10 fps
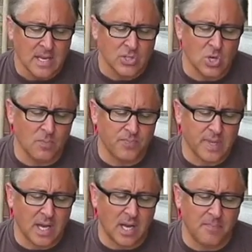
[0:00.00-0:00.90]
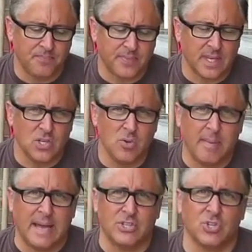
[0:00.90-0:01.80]
So um, can you
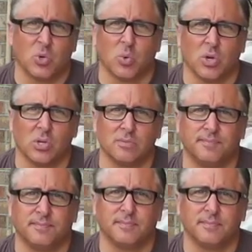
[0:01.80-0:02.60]
imagine a world,